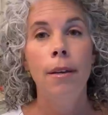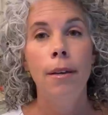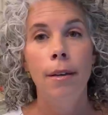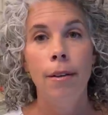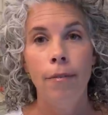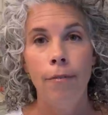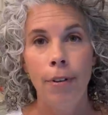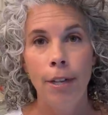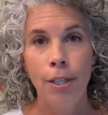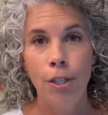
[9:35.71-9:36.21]

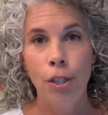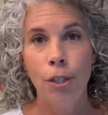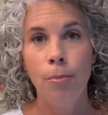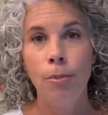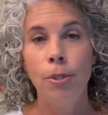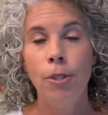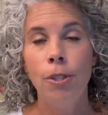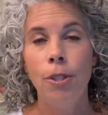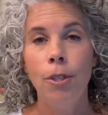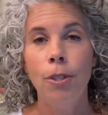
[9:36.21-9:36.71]

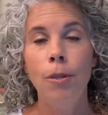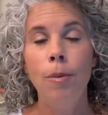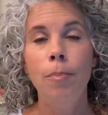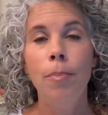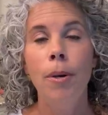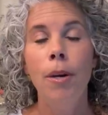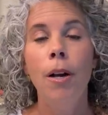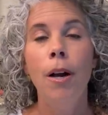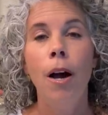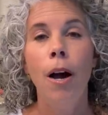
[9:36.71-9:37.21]
vegetable soup,
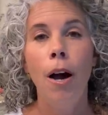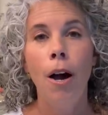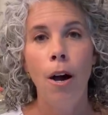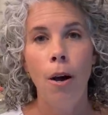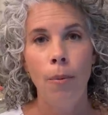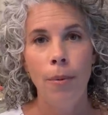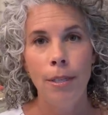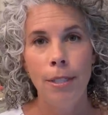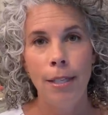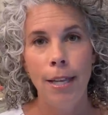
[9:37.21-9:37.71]

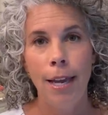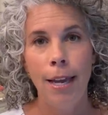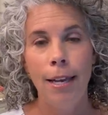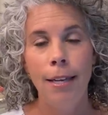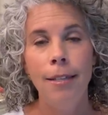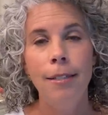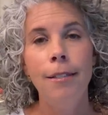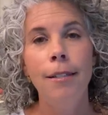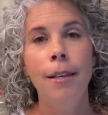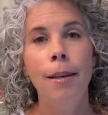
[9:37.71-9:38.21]
always
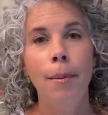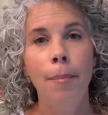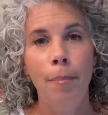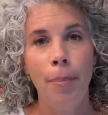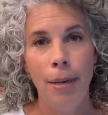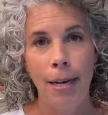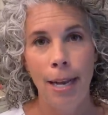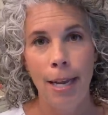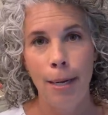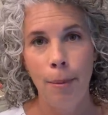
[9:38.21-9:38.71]
has
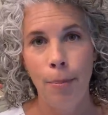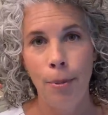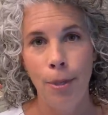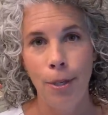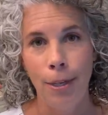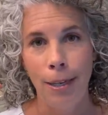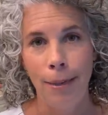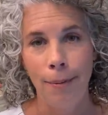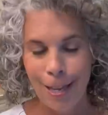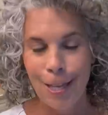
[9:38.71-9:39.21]
banana
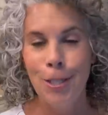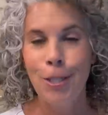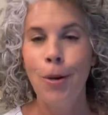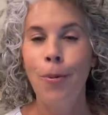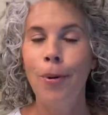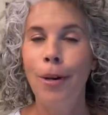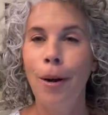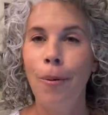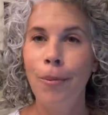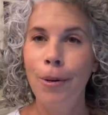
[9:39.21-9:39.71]
pudding. So
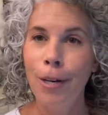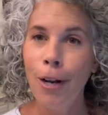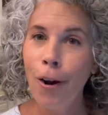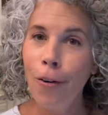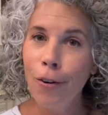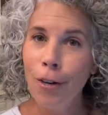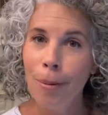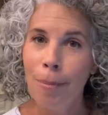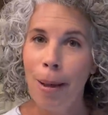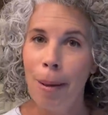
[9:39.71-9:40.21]
when I went
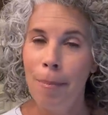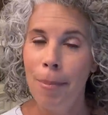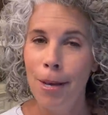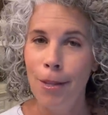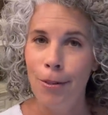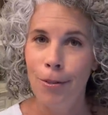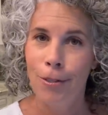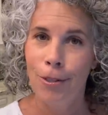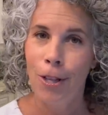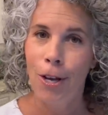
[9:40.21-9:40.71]
over to my
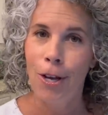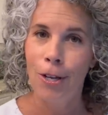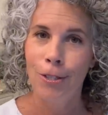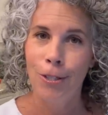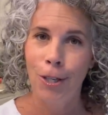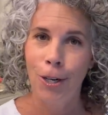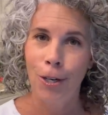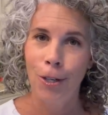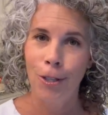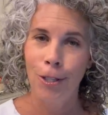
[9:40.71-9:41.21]
mother-in-law's
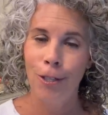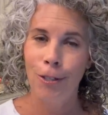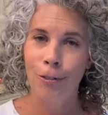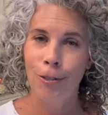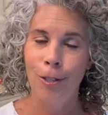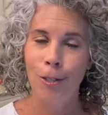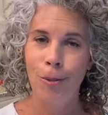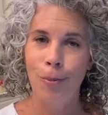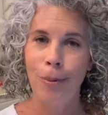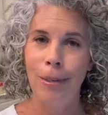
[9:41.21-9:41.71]
earlier
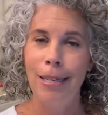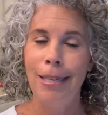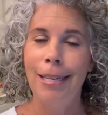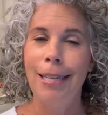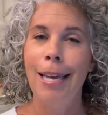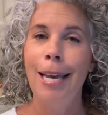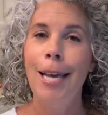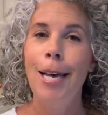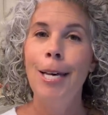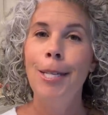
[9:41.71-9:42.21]
this
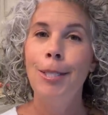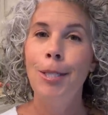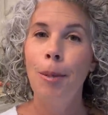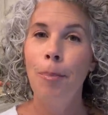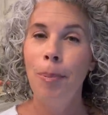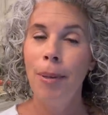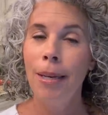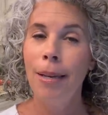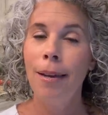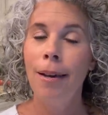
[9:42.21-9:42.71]
week to
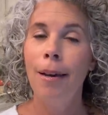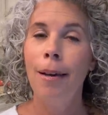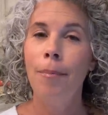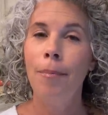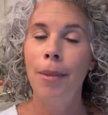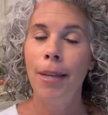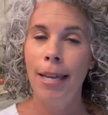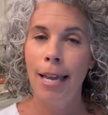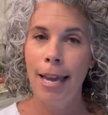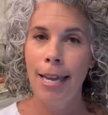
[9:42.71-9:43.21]
pick
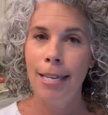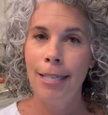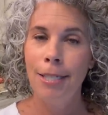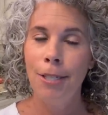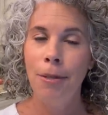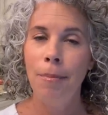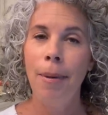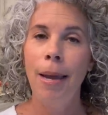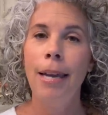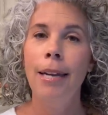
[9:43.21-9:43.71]
up the canned
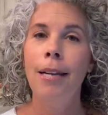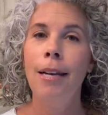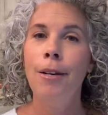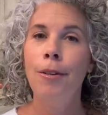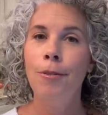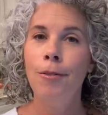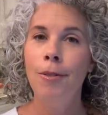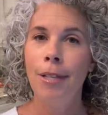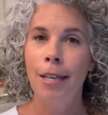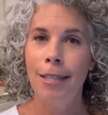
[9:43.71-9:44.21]

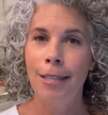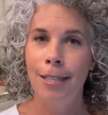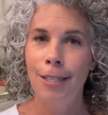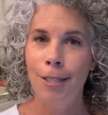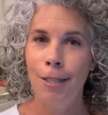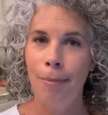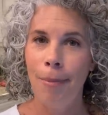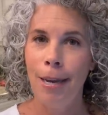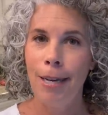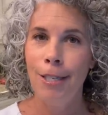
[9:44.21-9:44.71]
tomatoes and the
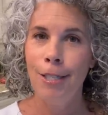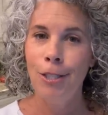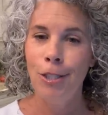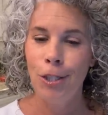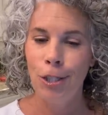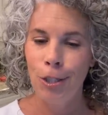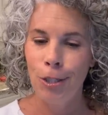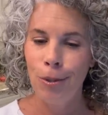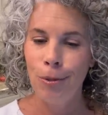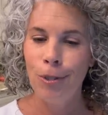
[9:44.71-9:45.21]
tomato
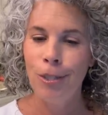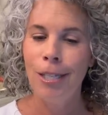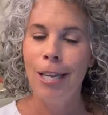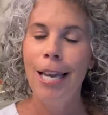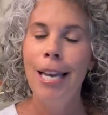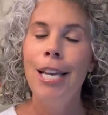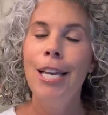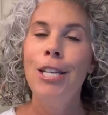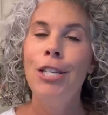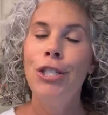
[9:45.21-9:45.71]
juice,
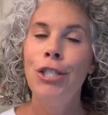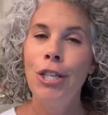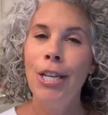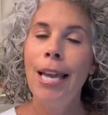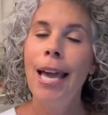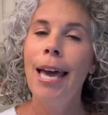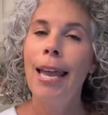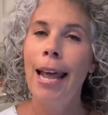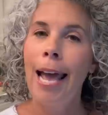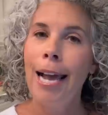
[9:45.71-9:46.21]
she
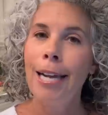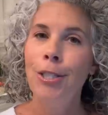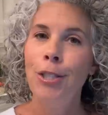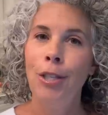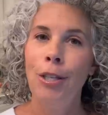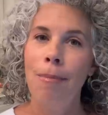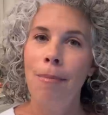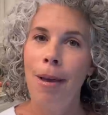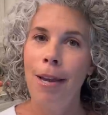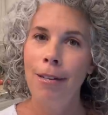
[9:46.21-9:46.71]
had
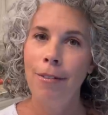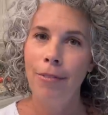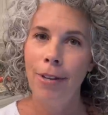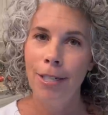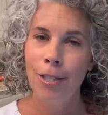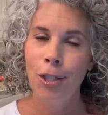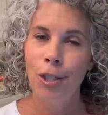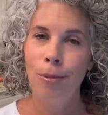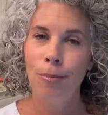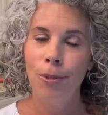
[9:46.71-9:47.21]
actually made
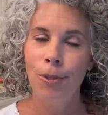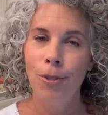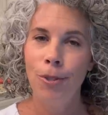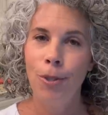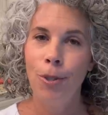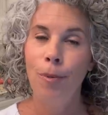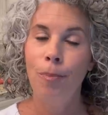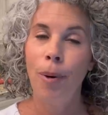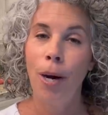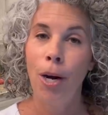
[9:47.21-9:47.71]
vegetable
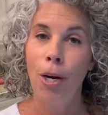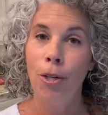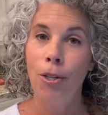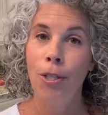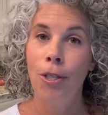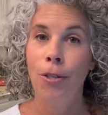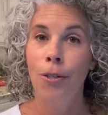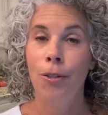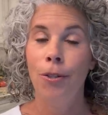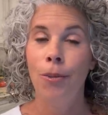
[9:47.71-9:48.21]
soup
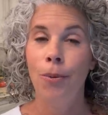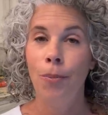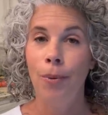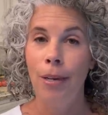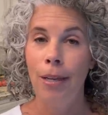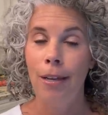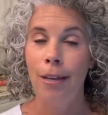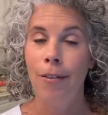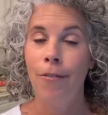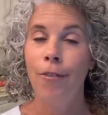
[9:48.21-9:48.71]
earlier in the
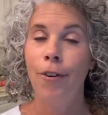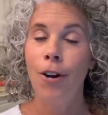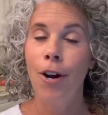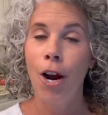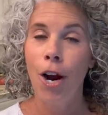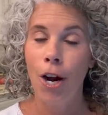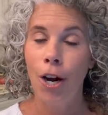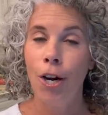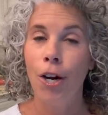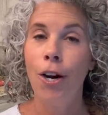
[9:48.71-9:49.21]
week for
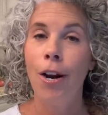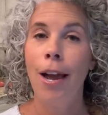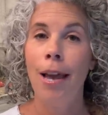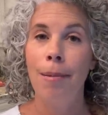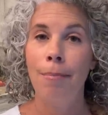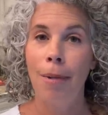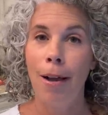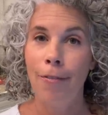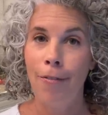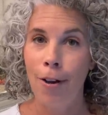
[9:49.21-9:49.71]
her
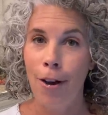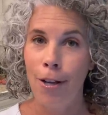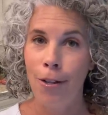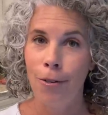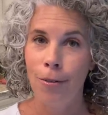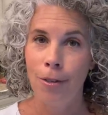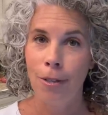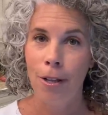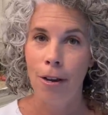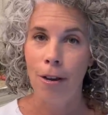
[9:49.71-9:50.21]
and my
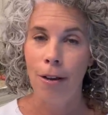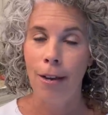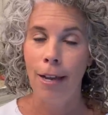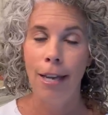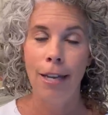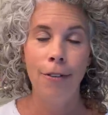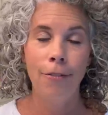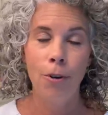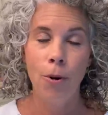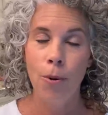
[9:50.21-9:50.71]
father-in-law.
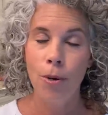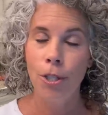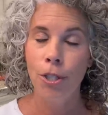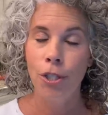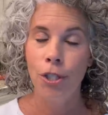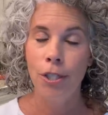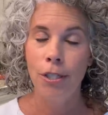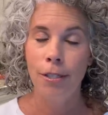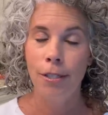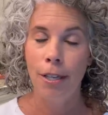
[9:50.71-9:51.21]
And of course
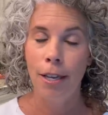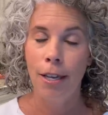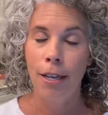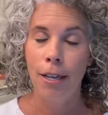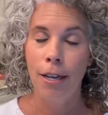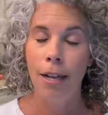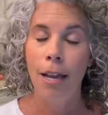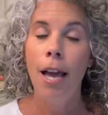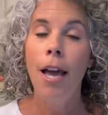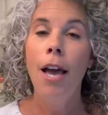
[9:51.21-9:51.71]
she
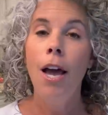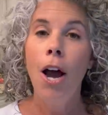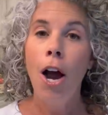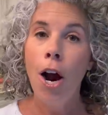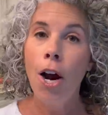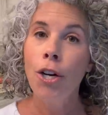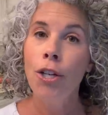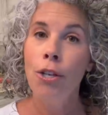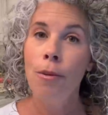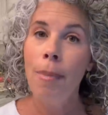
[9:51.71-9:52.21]
said,
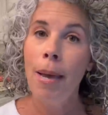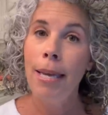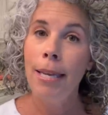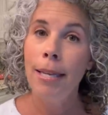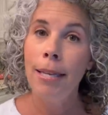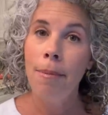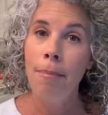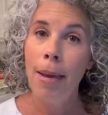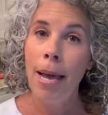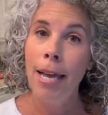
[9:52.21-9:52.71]
are you
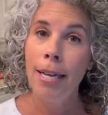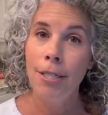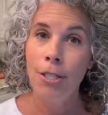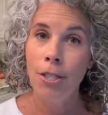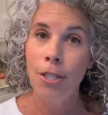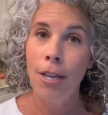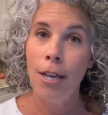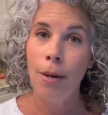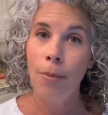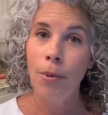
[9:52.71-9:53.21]
making a match
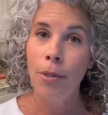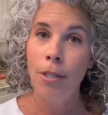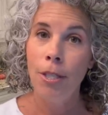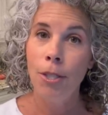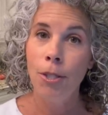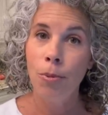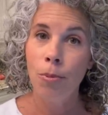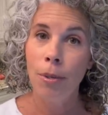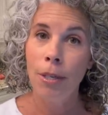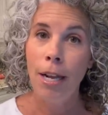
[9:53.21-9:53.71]
set with
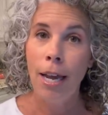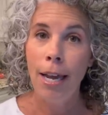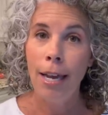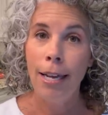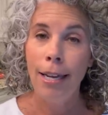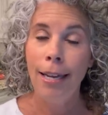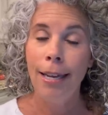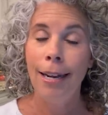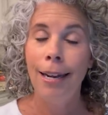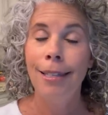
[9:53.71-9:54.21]
this,
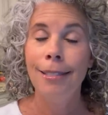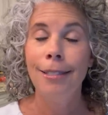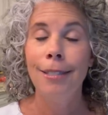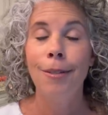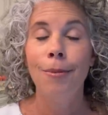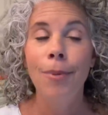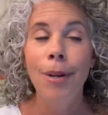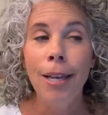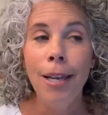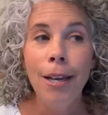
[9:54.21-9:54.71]
Renee? And I said,
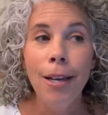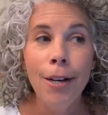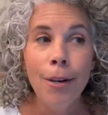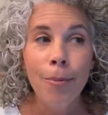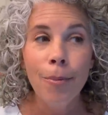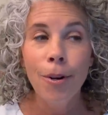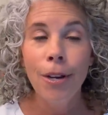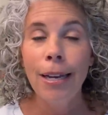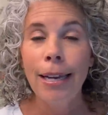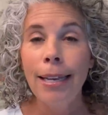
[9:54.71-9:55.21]
well,
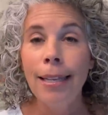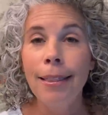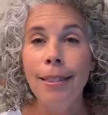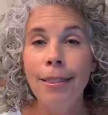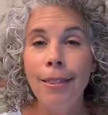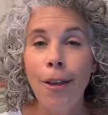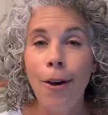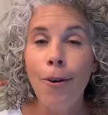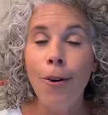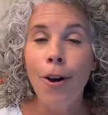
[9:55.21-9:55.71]
we're
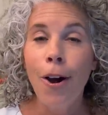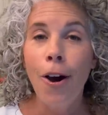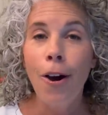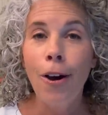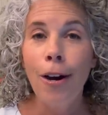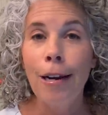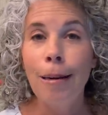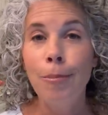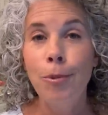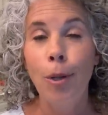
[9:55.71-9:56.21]
eating low
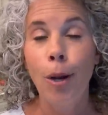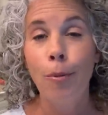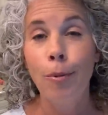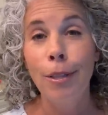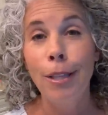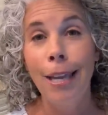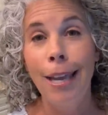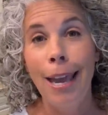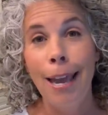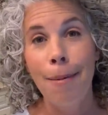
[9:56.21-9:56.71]
carbs, so I
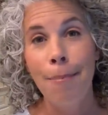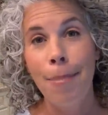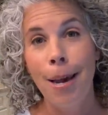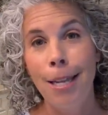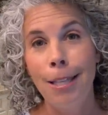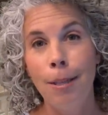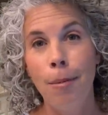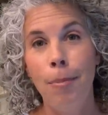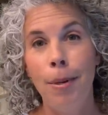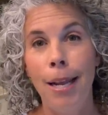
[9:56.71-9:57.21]
really can't
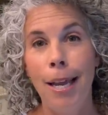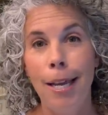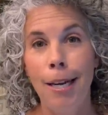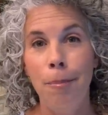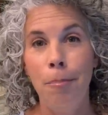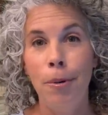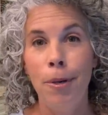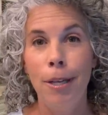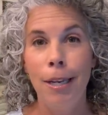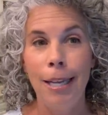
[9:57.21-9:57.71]
make the banana
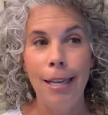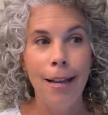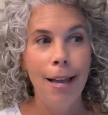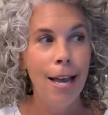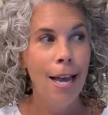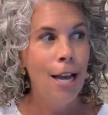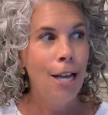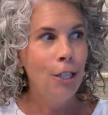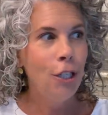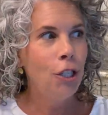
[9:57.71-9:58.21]
pudding.
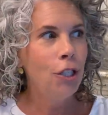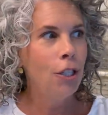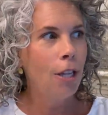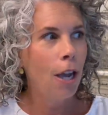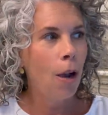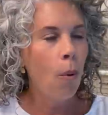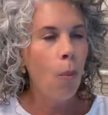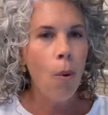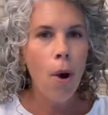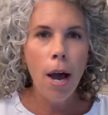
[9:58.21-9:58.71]
She's
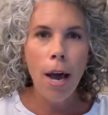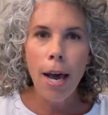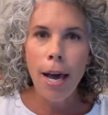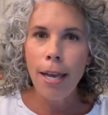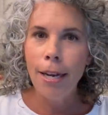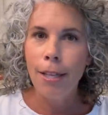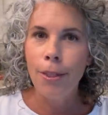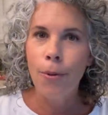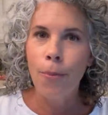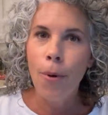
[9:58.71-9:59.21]
like,
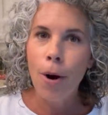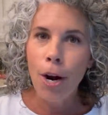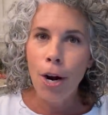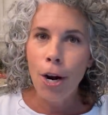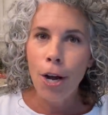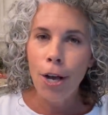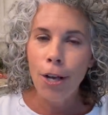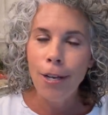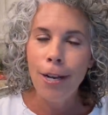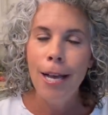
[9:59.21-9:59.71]
what in the
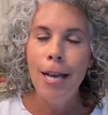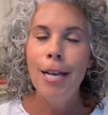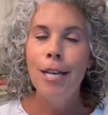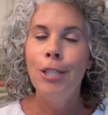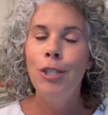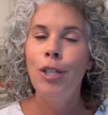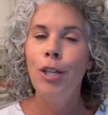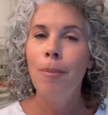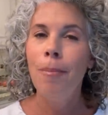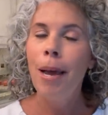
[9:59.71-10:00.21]
world?
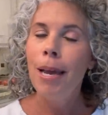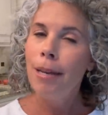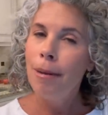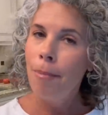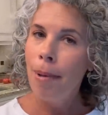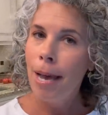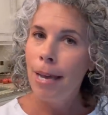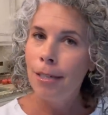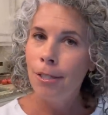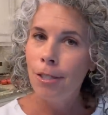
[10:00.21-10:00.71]
She made a
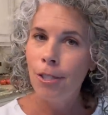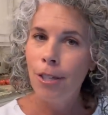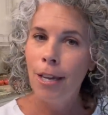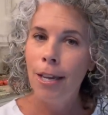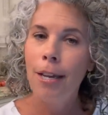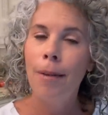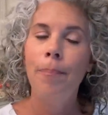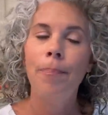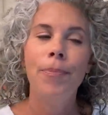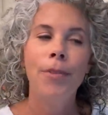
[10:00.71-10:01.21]
match
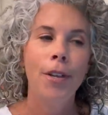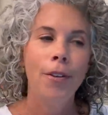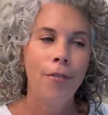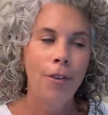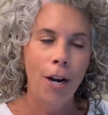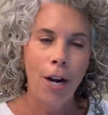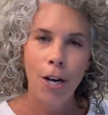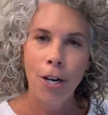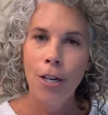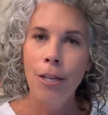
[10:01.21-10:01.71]
set for
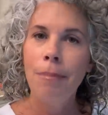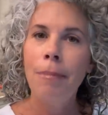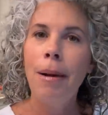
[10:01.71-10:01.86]
her and my